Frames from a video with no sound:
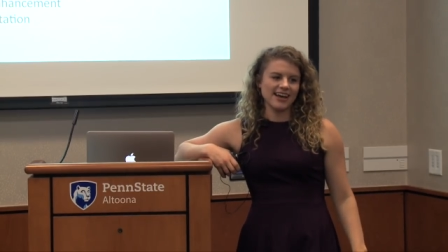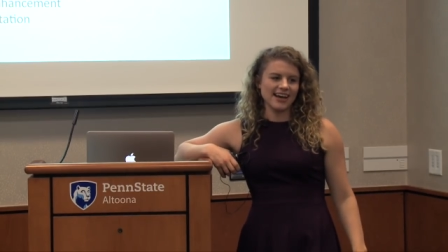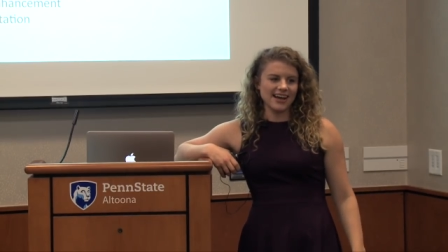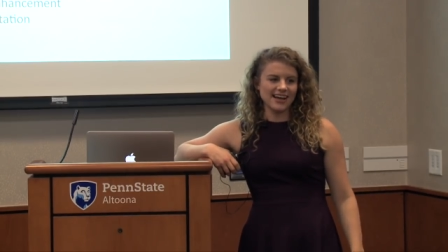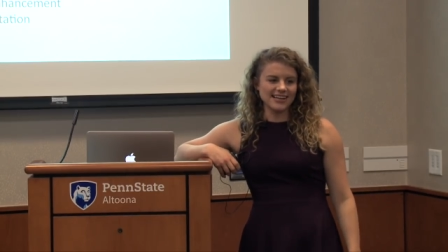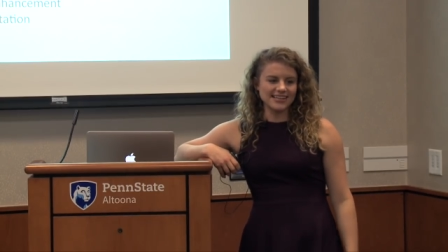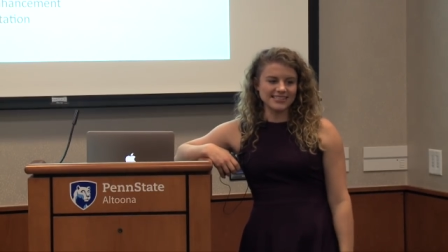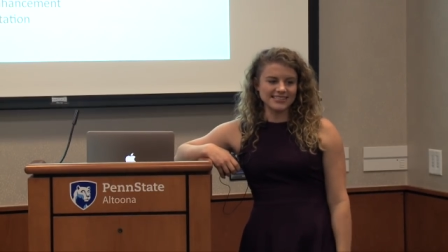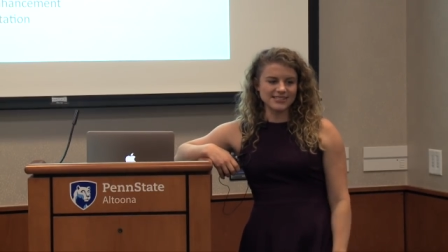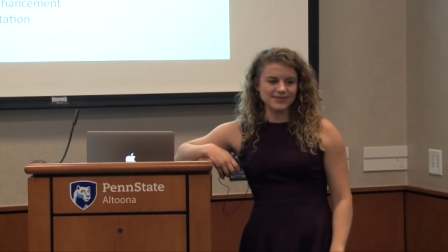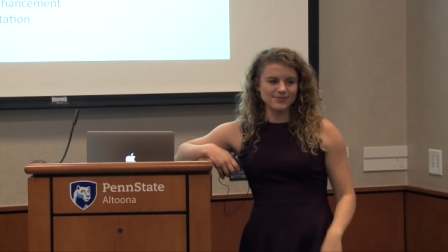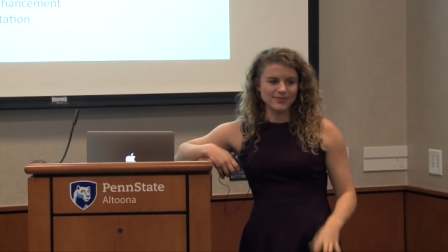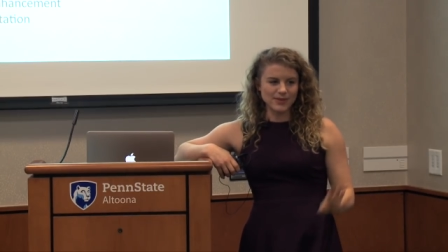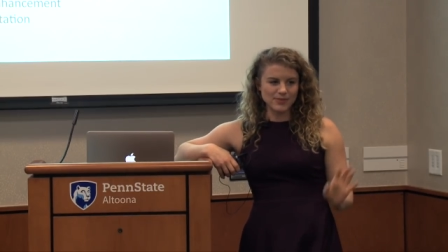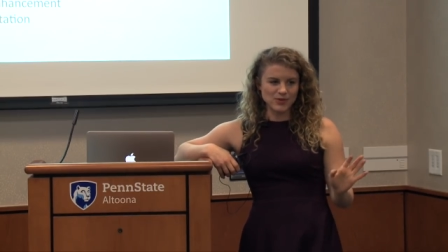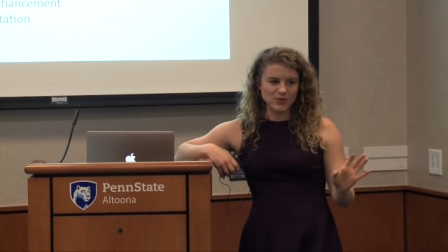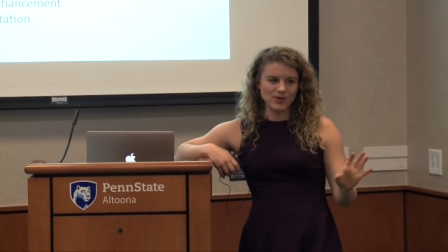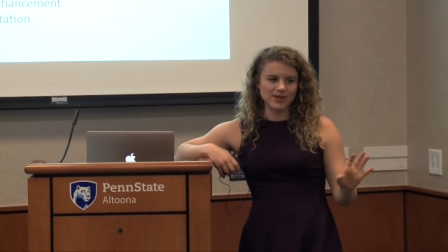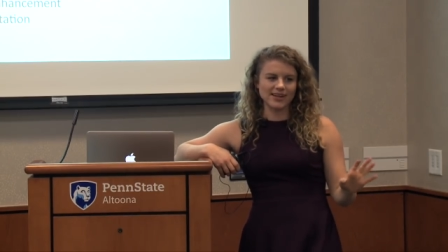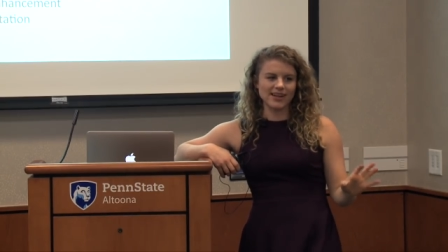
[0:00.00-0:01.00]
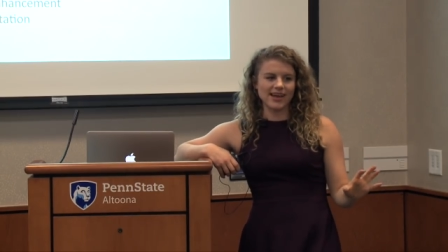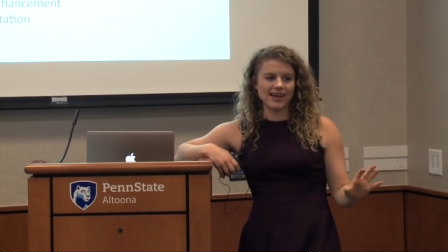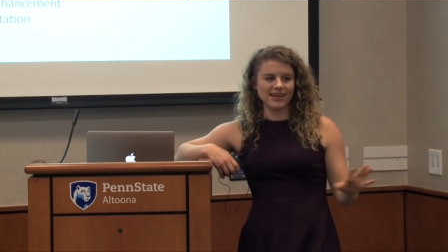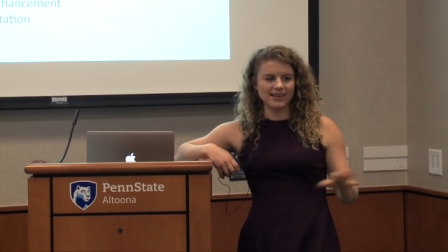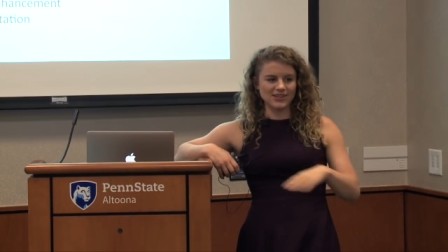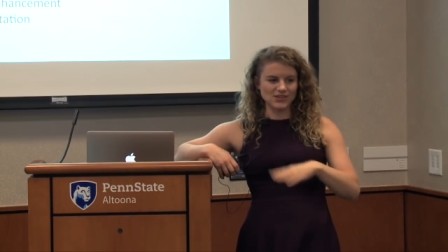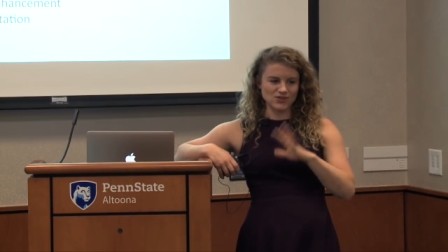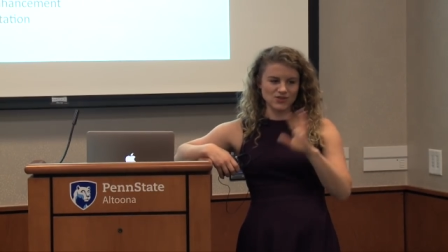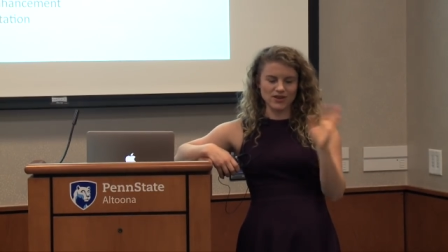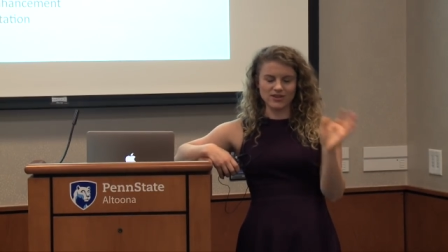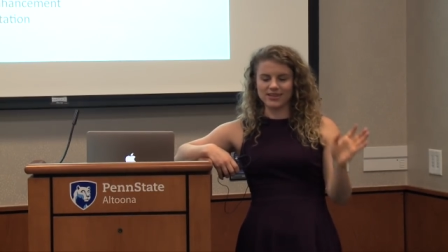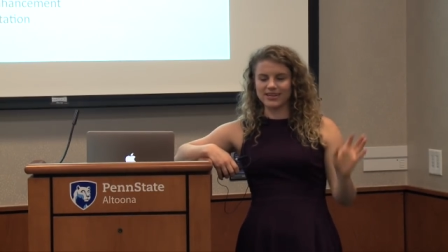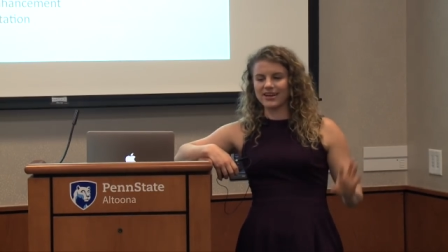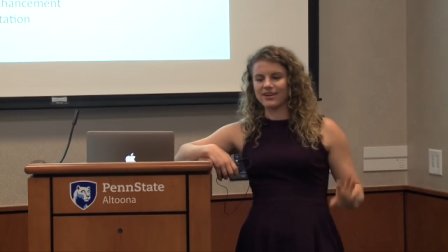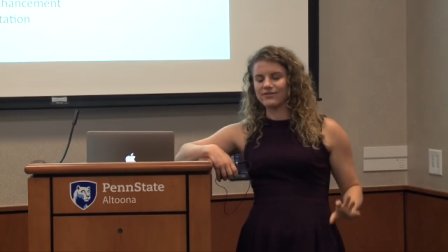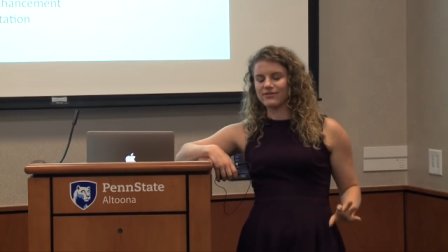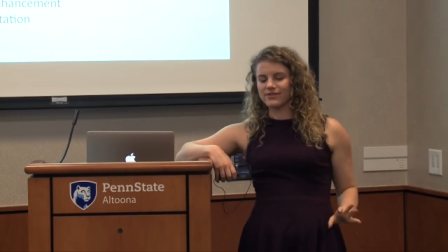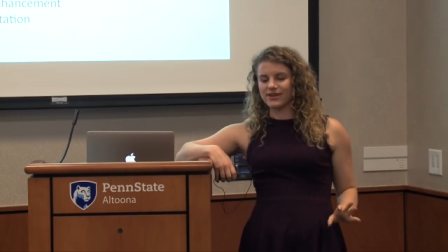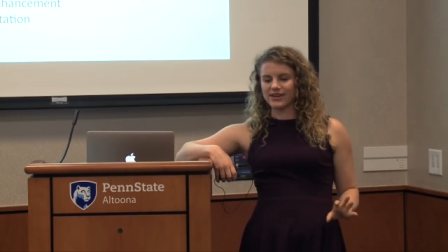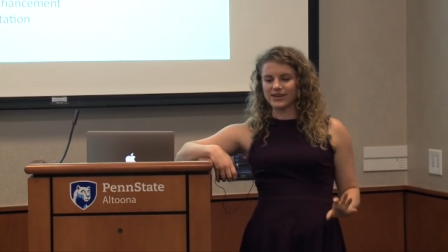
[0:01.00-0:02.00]
And maybe one day I can draw that
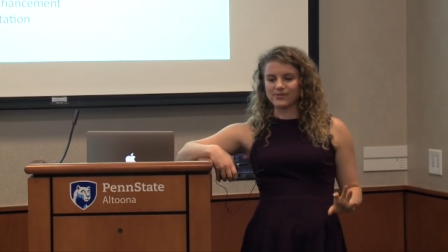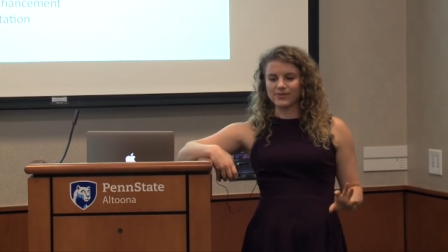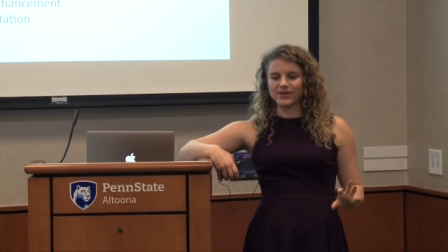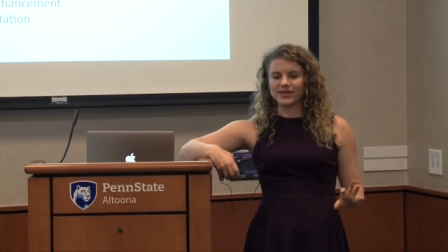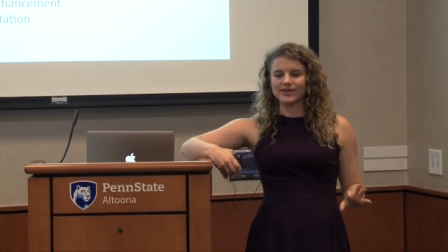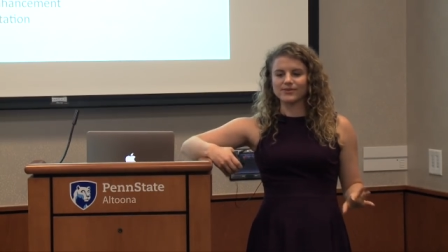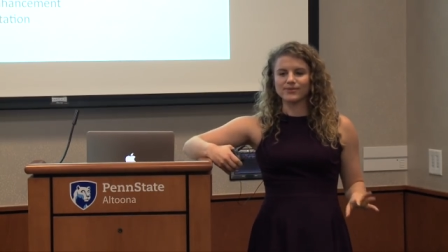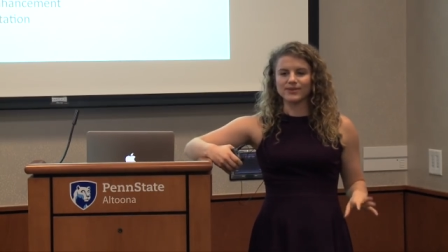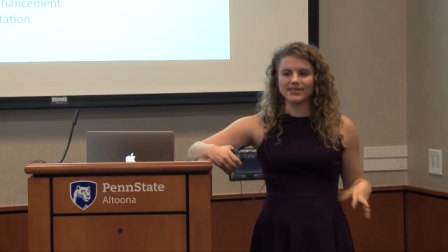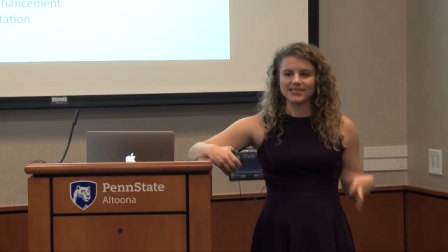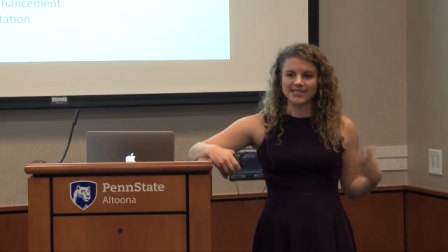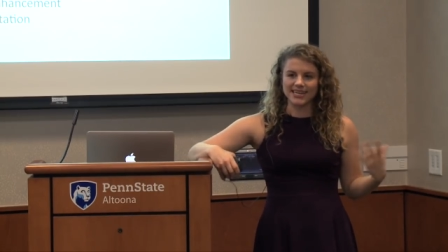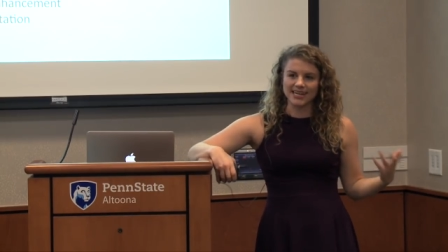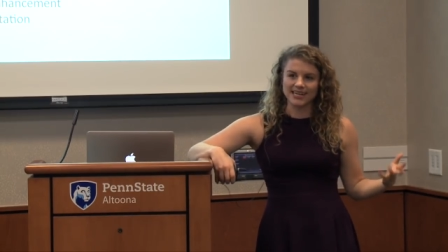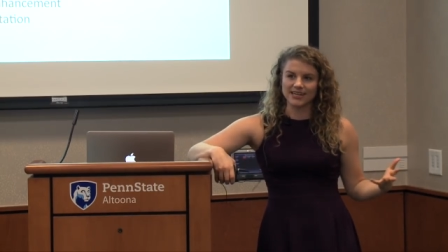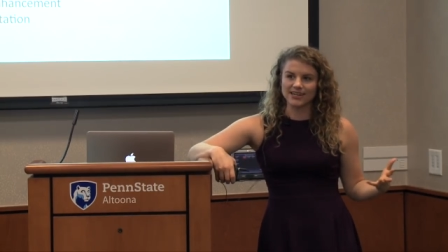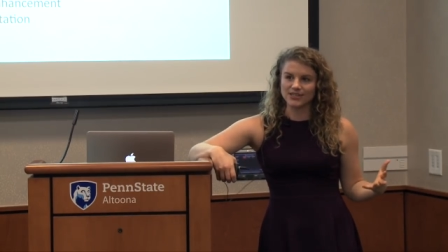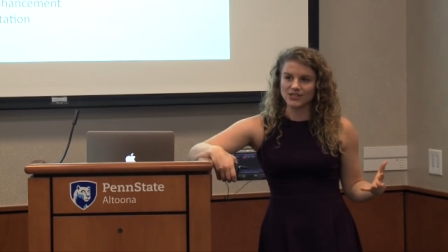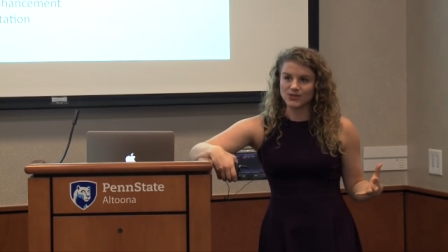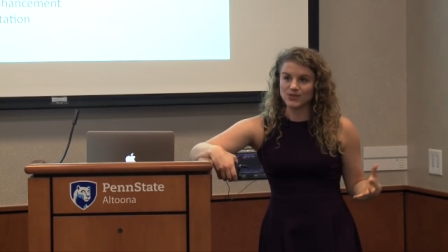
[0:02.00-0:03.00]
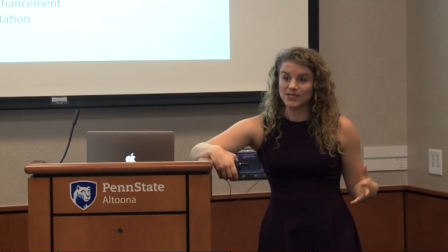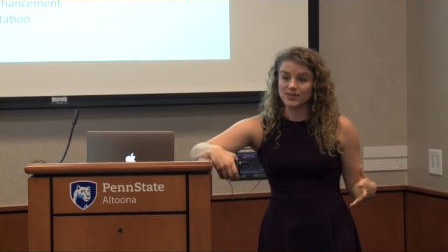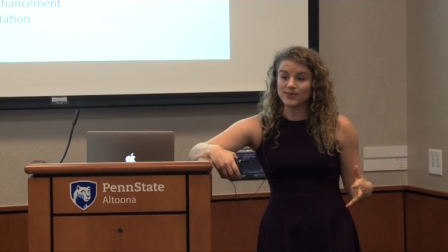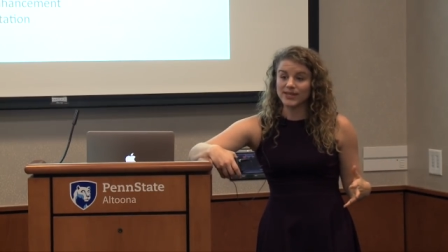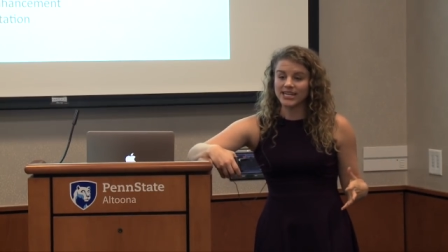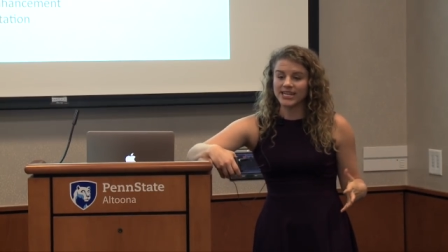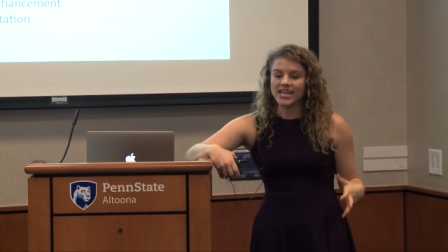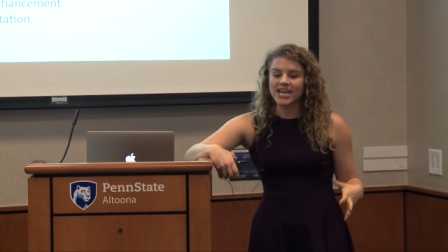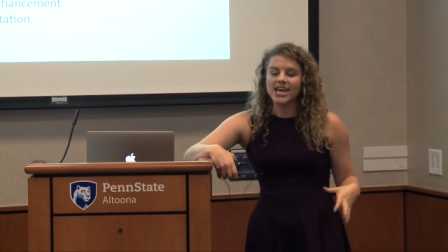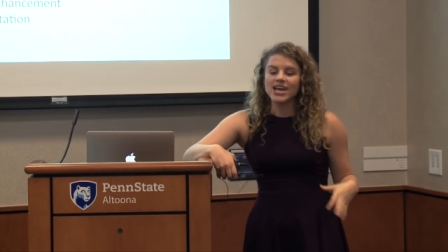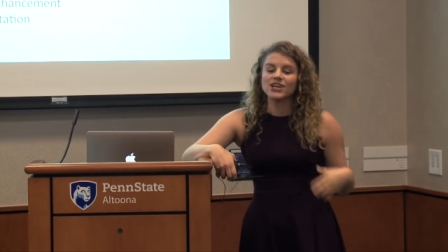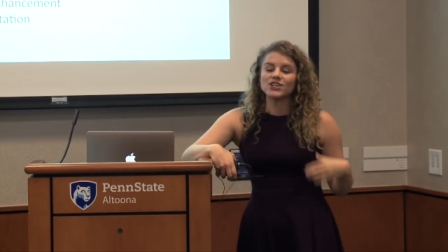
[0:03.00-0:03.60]
out for anybody, but it's kind of hard to explain.